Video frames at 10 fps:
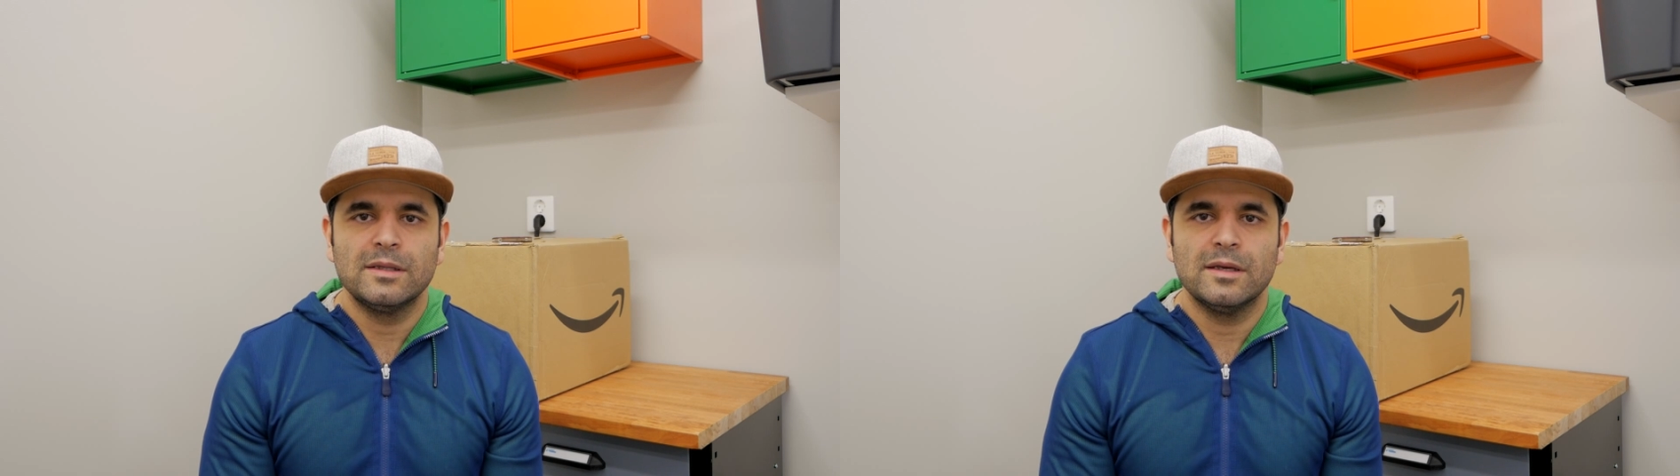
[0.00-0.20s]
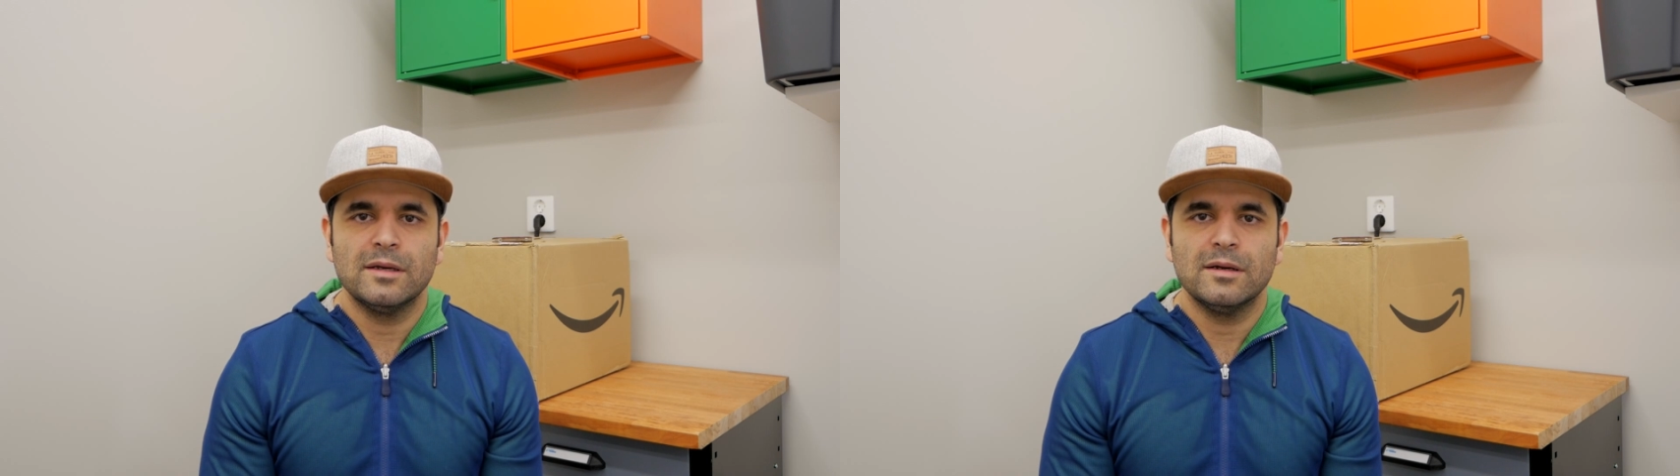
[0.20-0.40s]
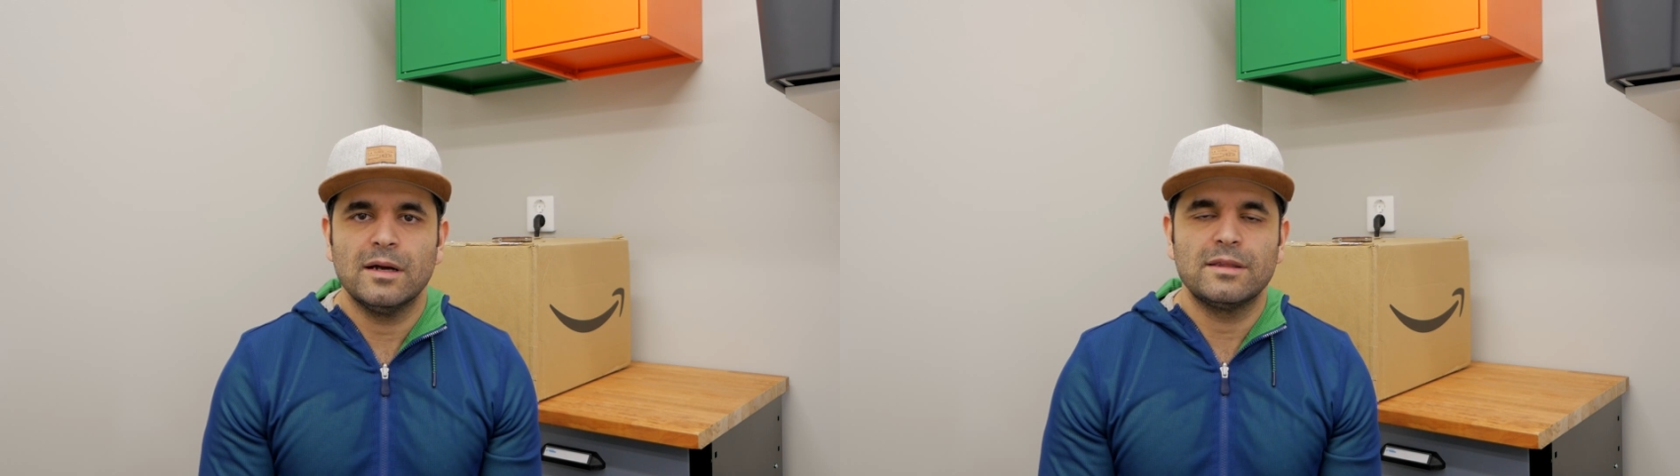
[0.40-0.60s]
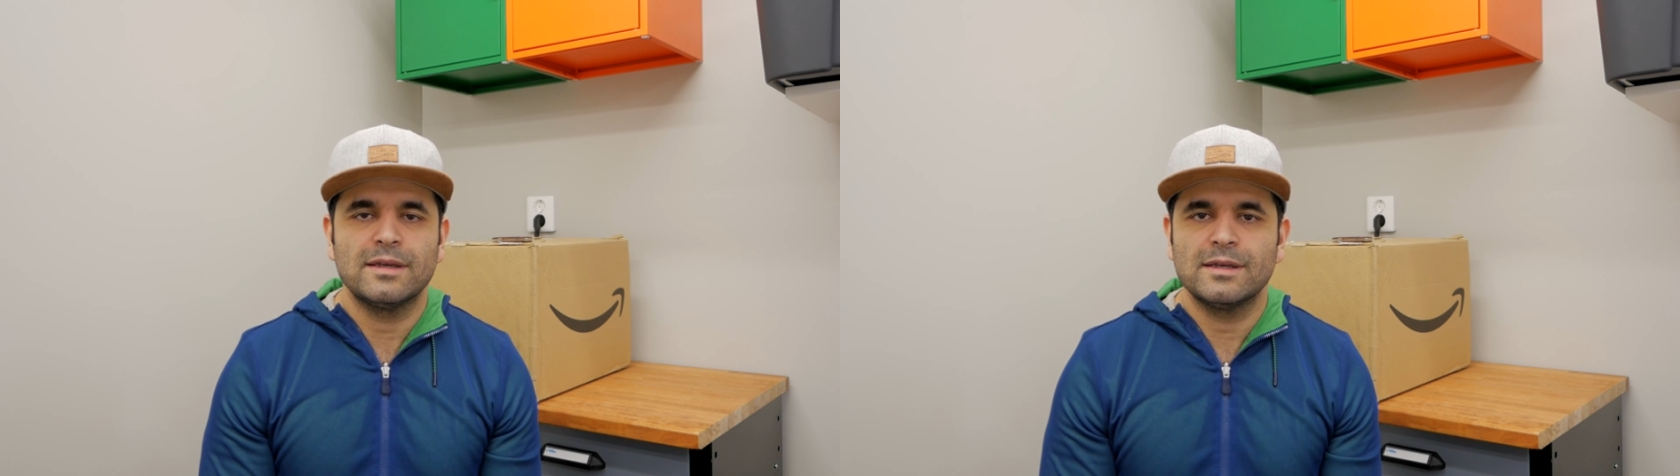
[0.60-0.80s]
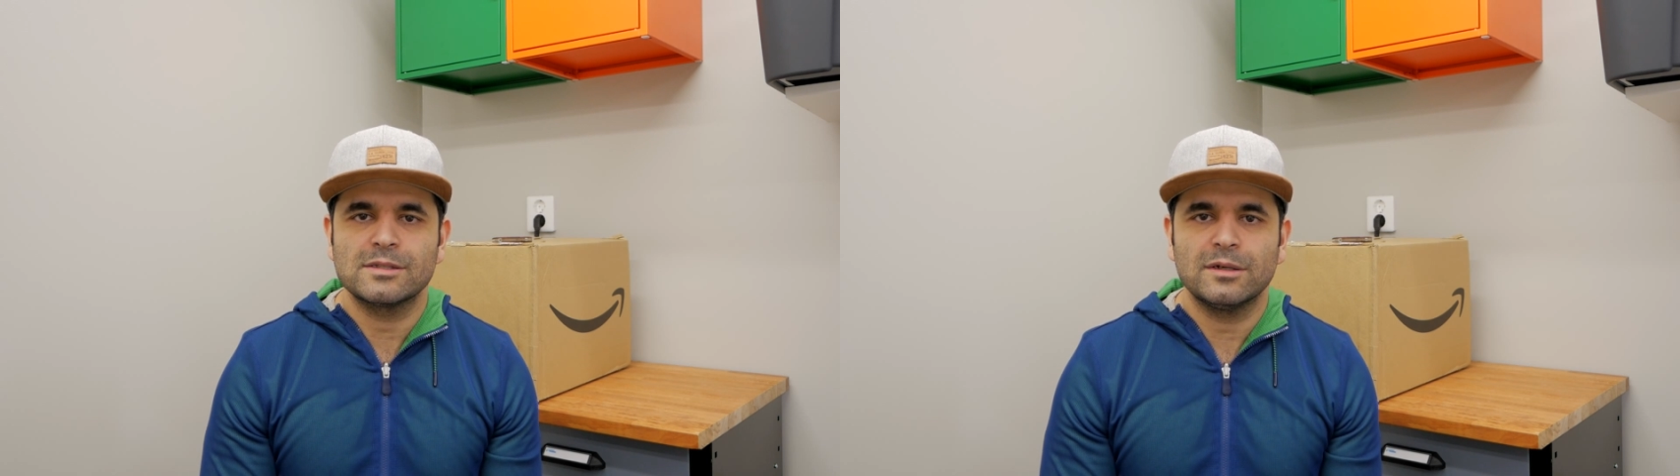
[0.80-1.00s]
I
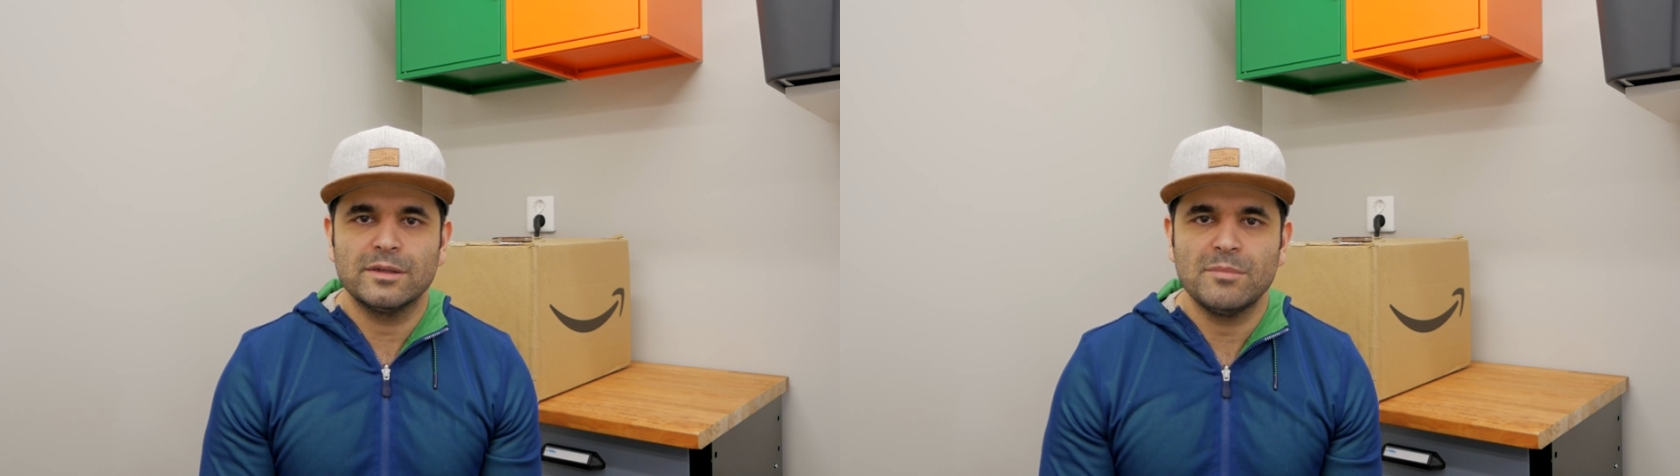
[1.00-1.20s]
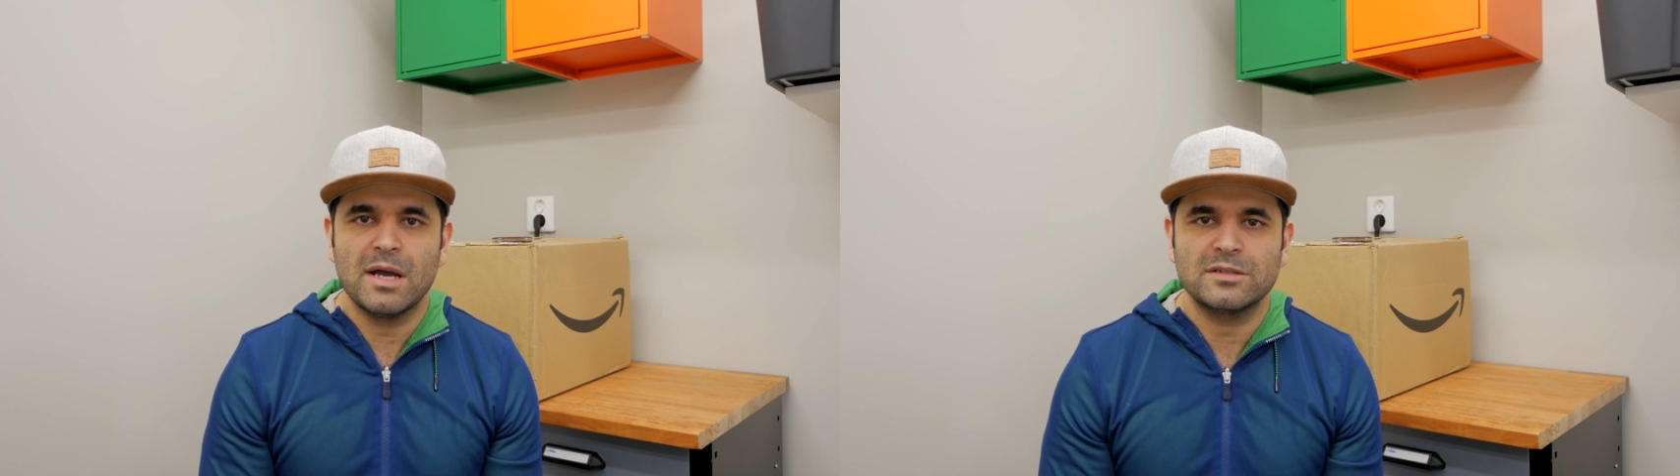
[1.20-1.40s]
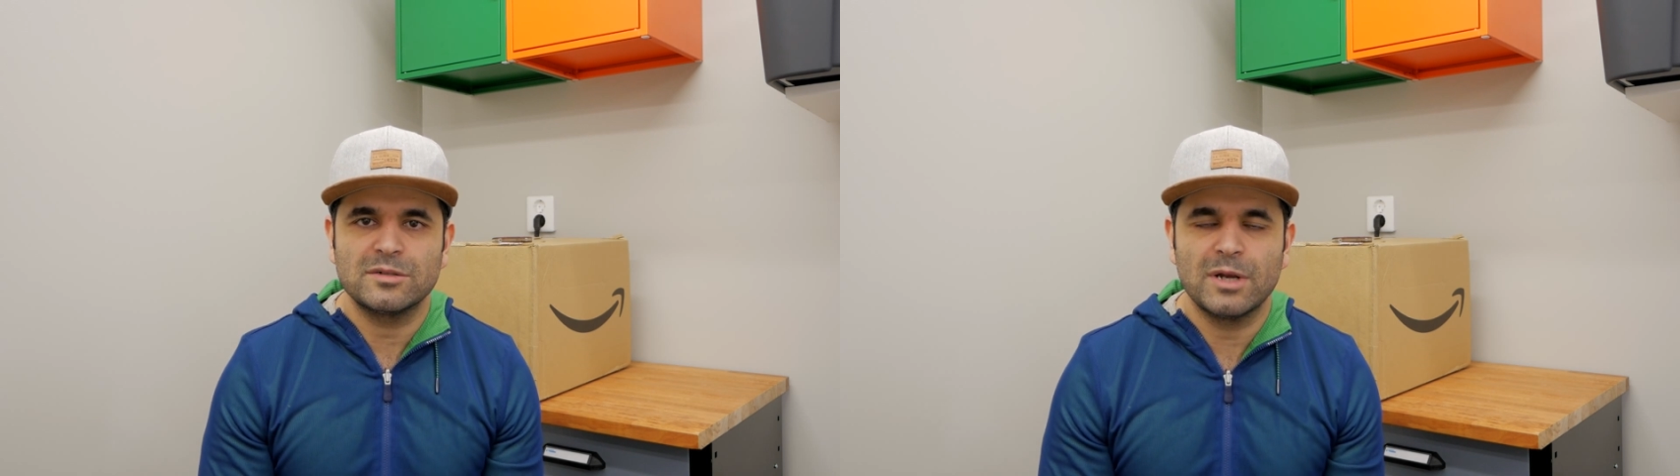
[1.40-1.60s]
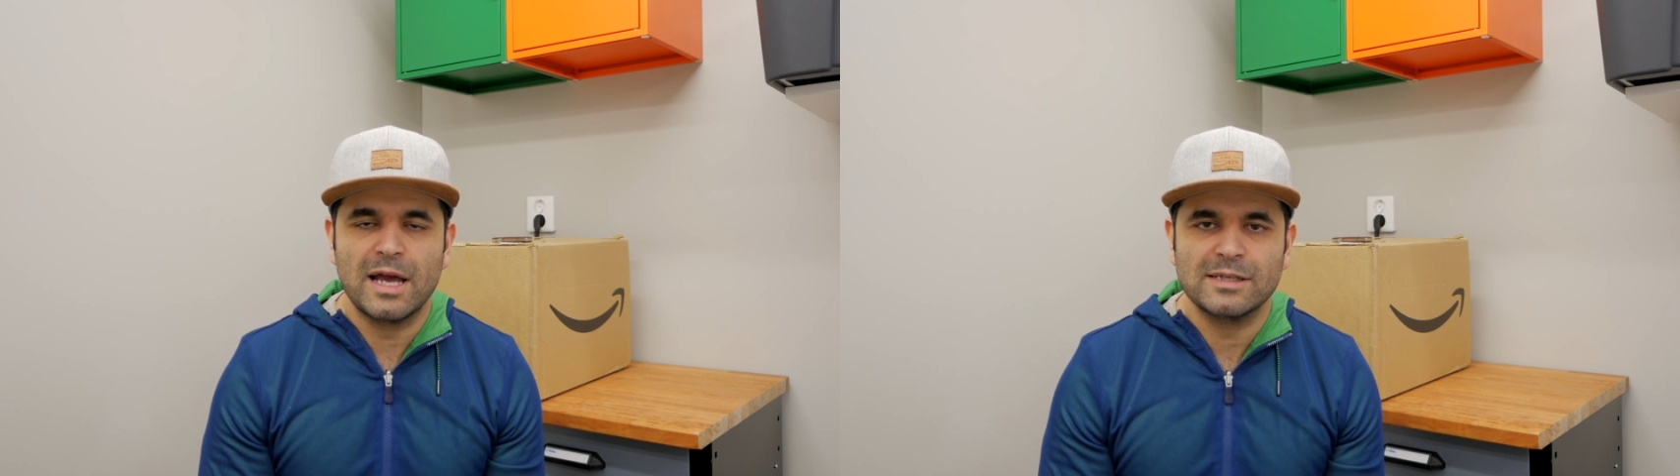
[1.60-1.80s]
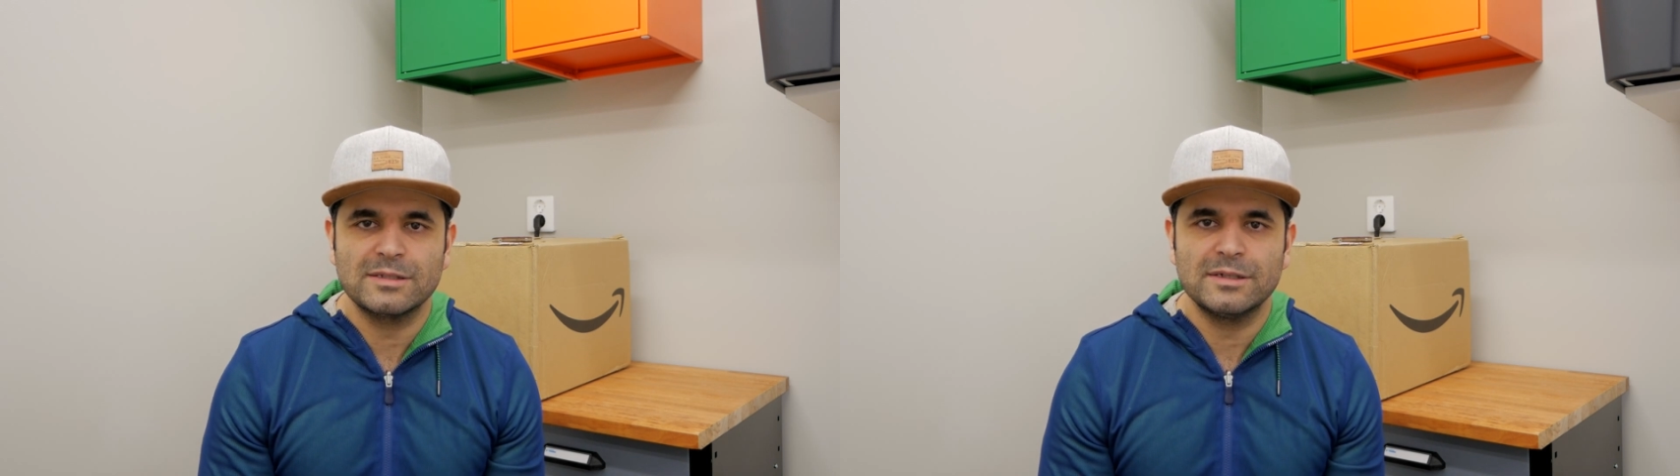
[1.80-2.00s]
think it's called the Master
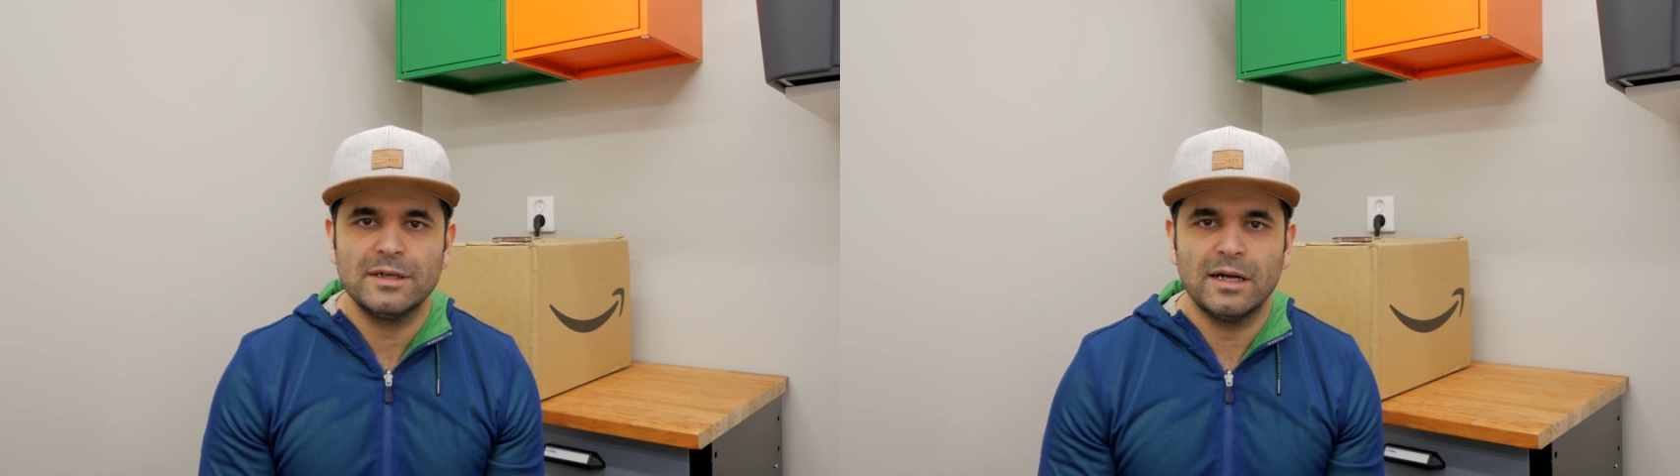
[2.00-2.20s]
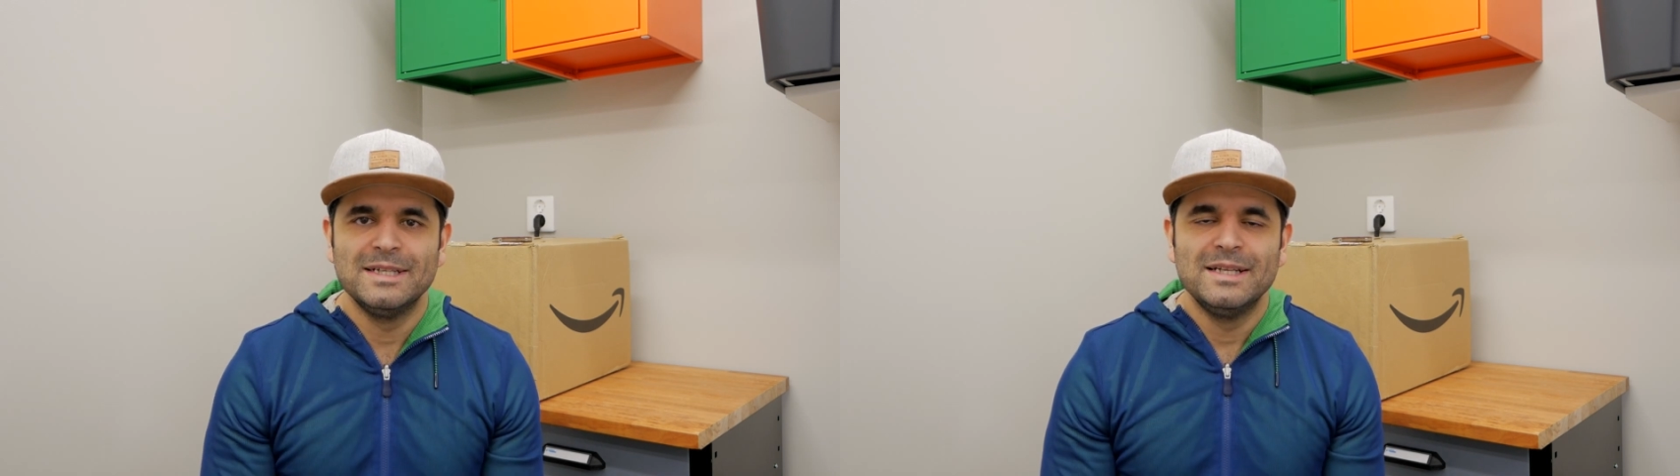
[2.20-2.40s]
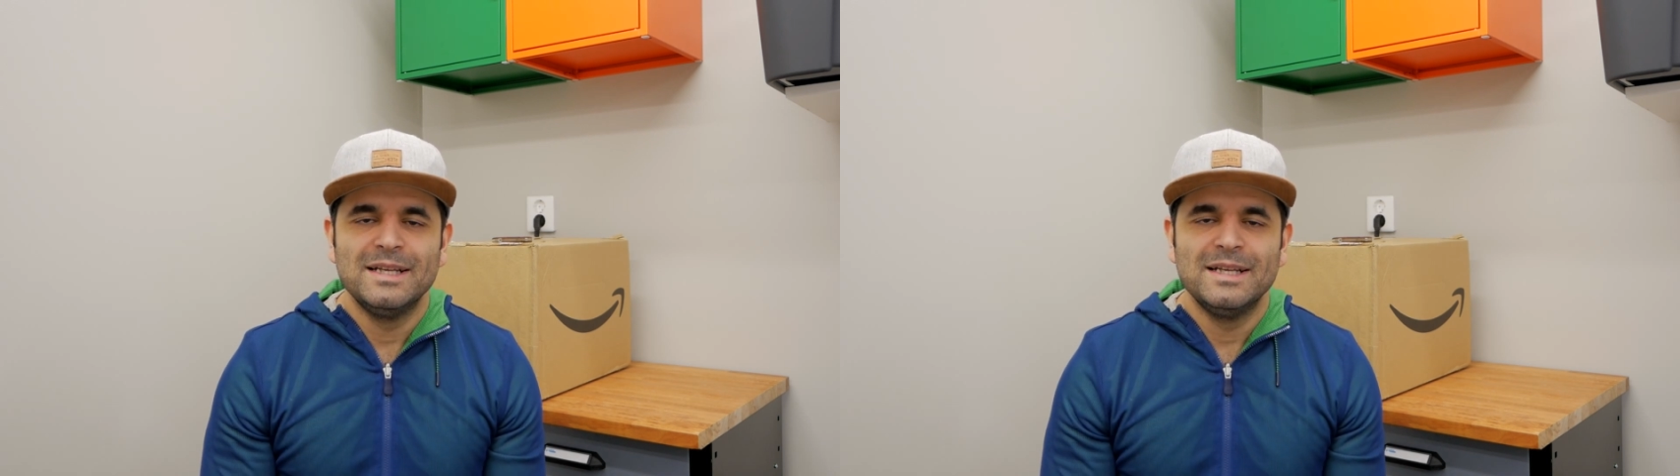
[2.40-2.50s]
Blaster,